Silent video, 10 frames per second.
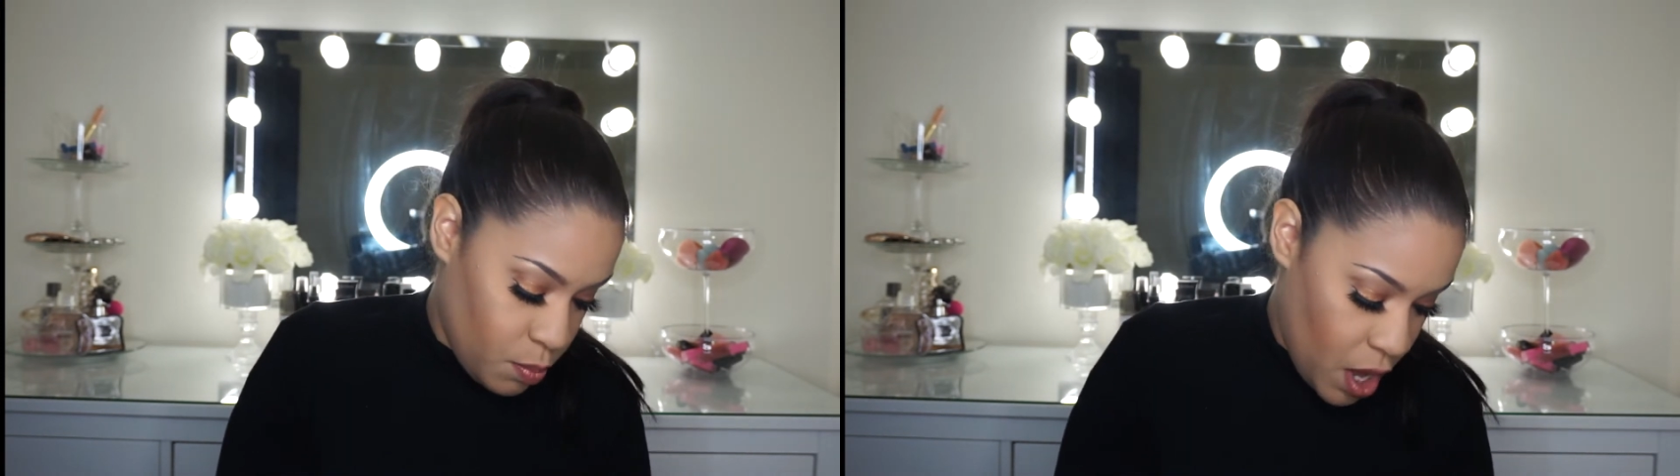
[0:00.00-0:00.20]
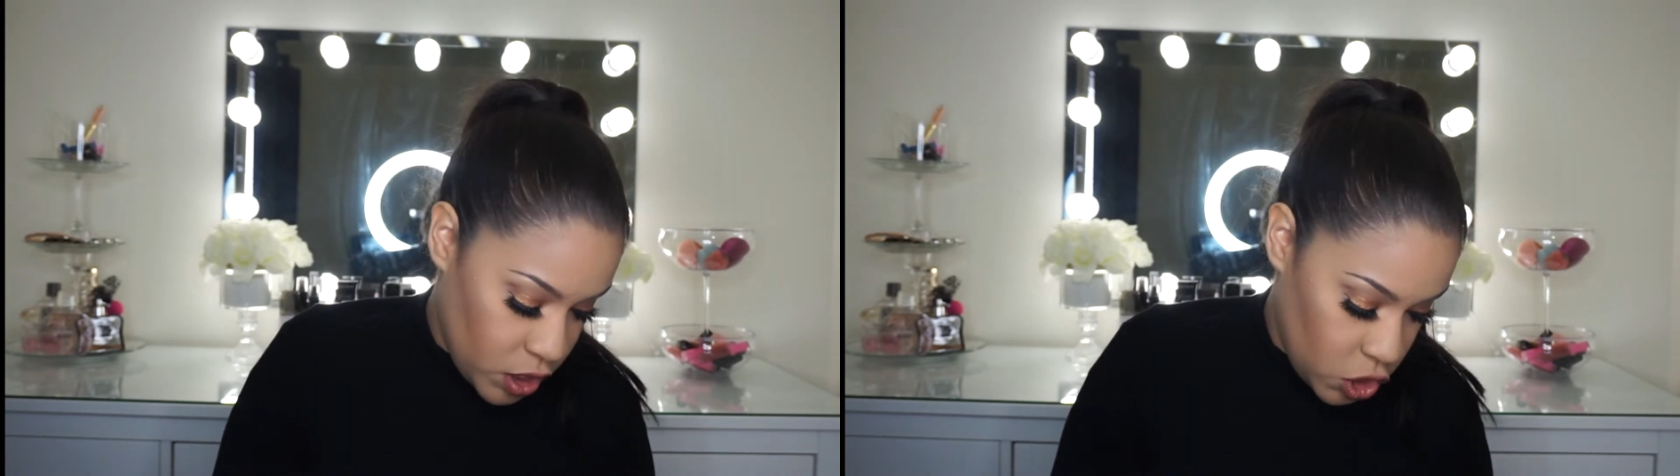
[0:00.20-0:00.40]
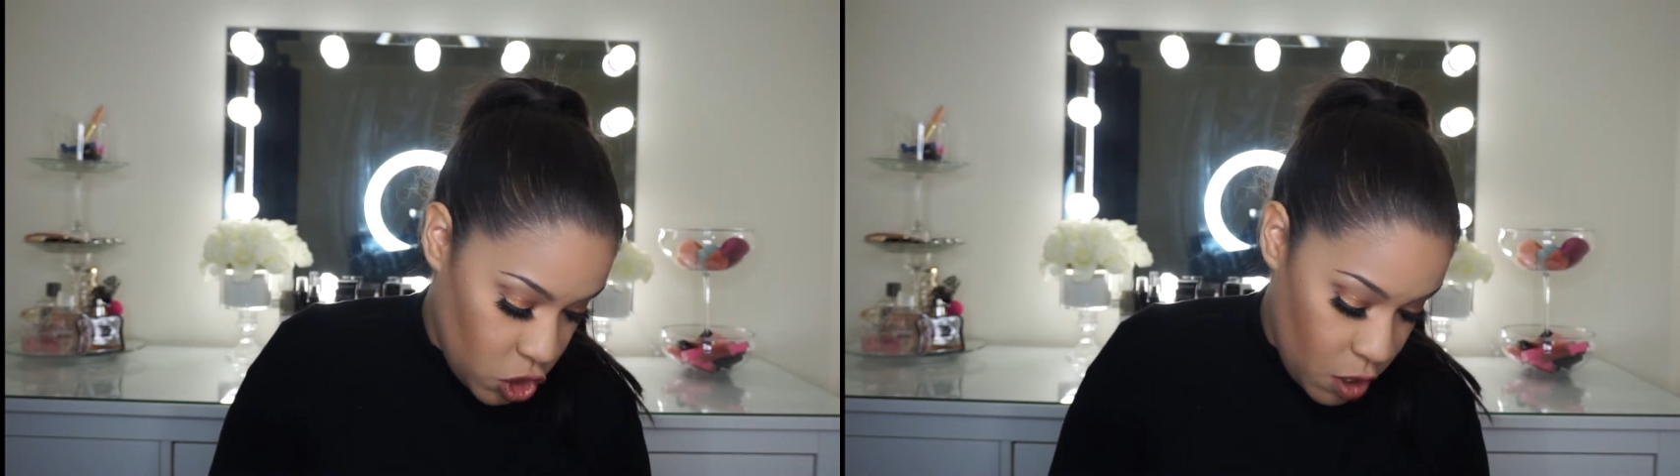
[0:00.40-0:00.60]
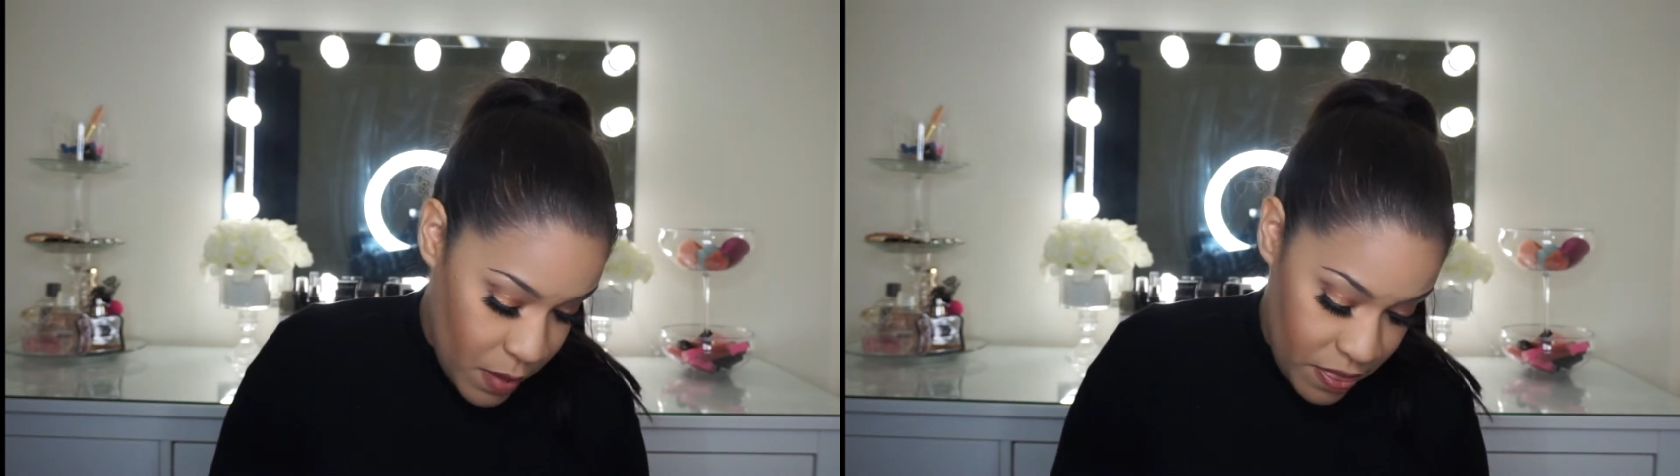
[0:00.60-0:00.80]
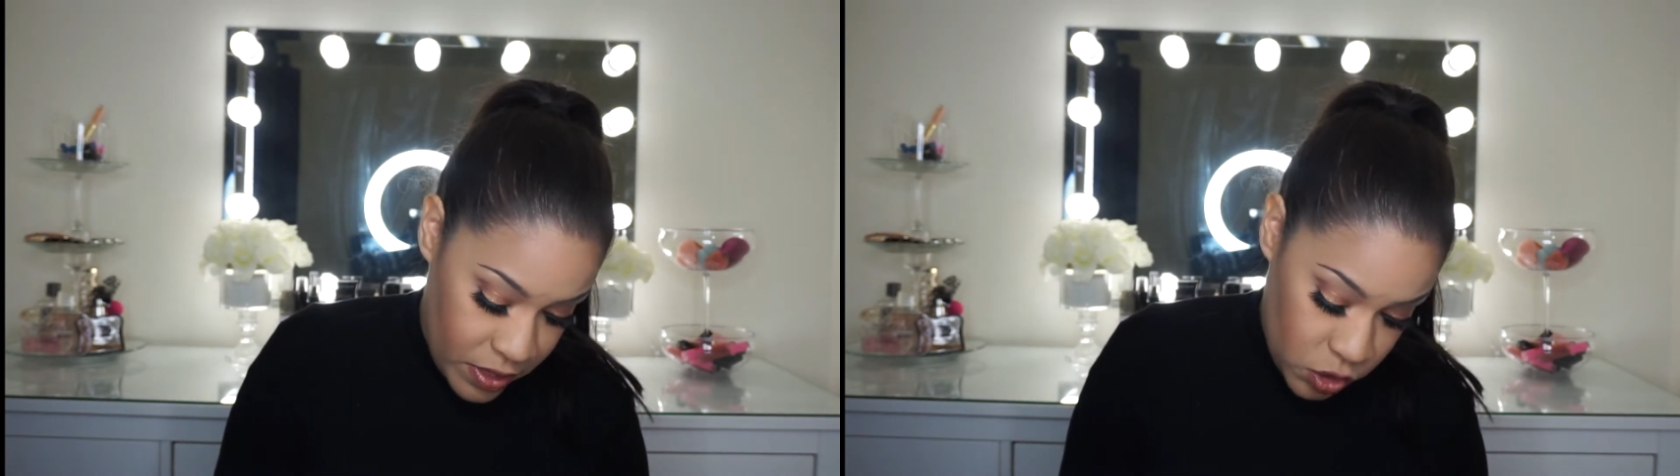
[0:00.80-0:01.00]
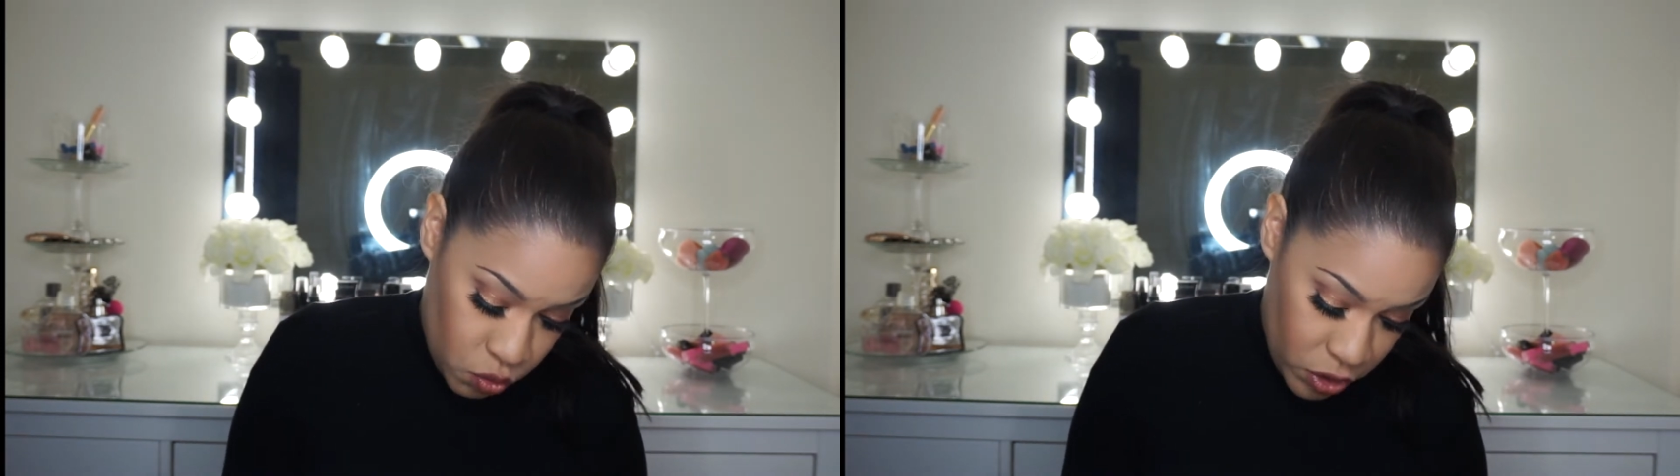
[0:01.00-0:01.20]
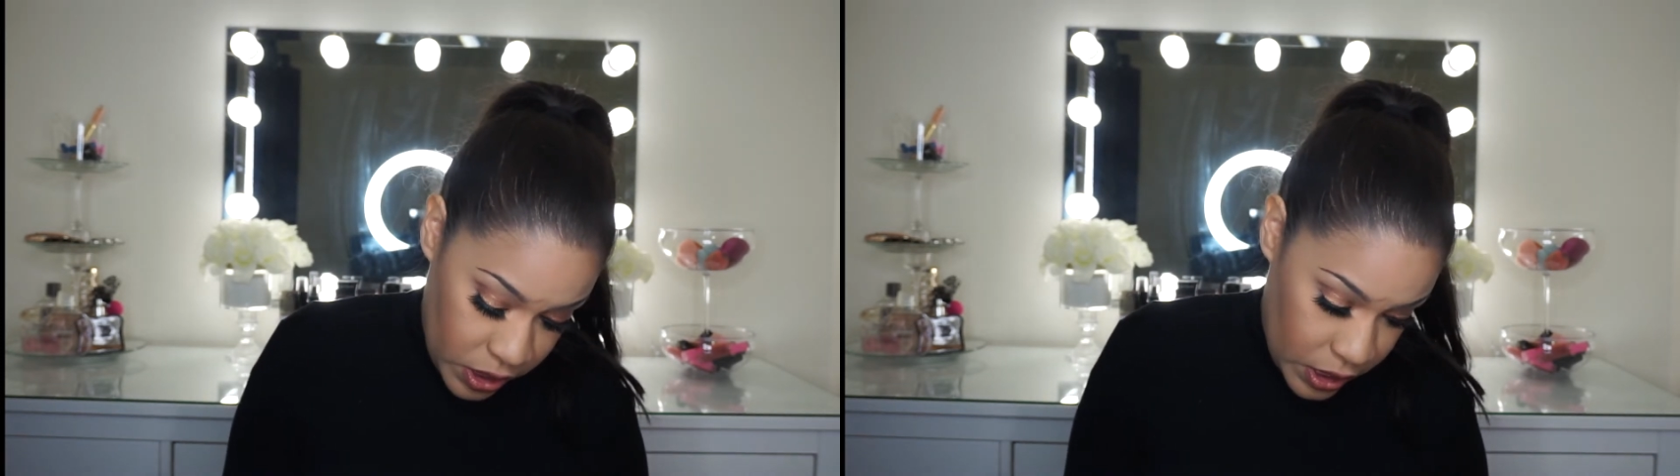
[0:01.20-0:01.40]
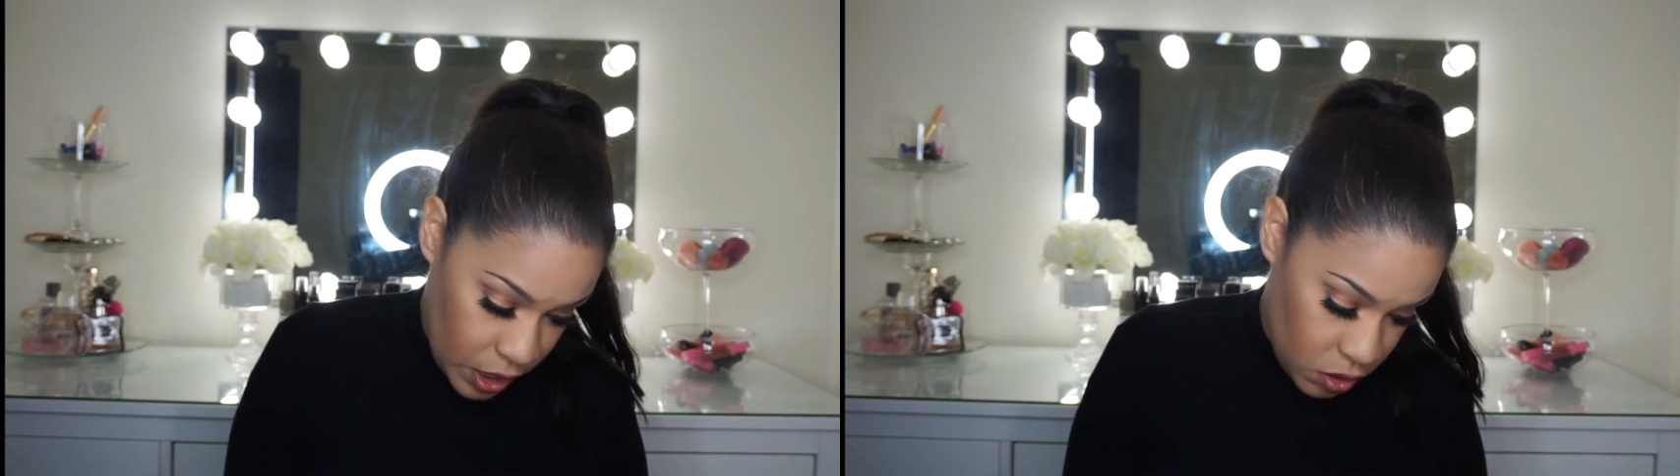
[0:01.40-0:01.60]
Boxycharm, and this
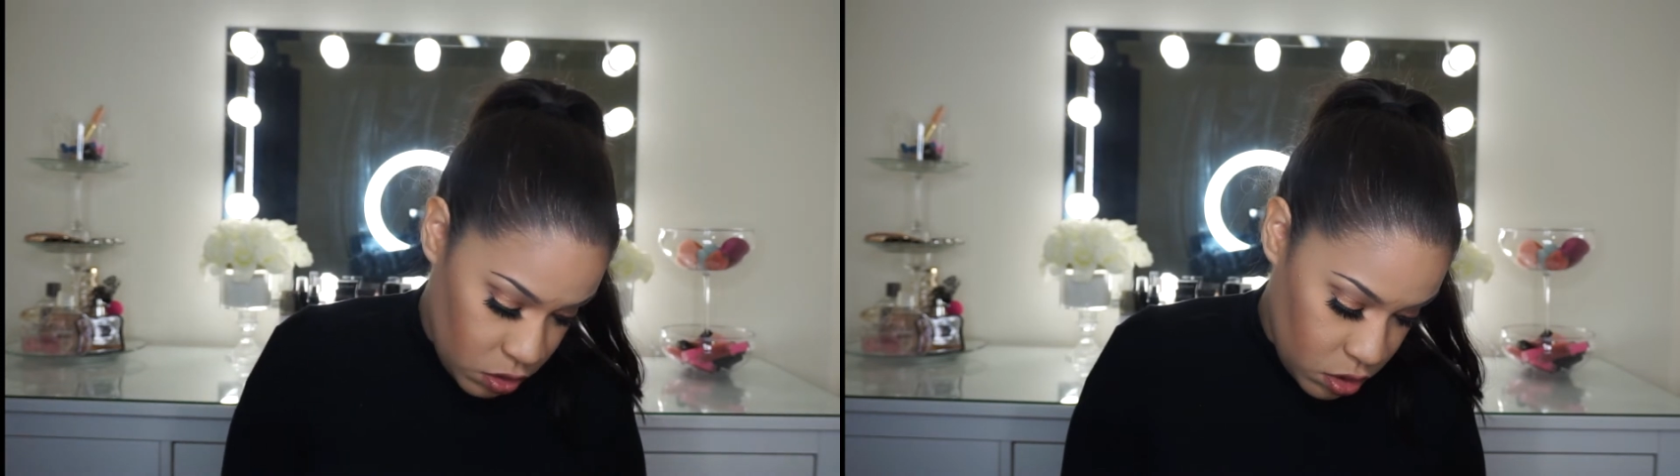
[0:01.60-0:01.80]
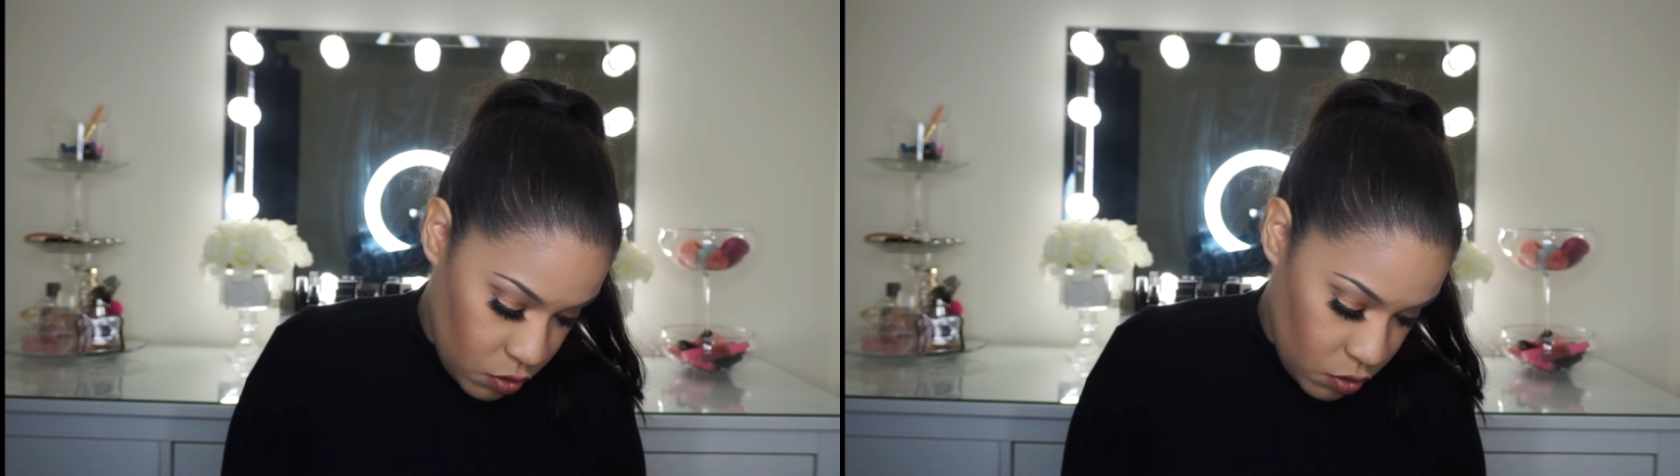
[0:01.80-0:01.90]
retails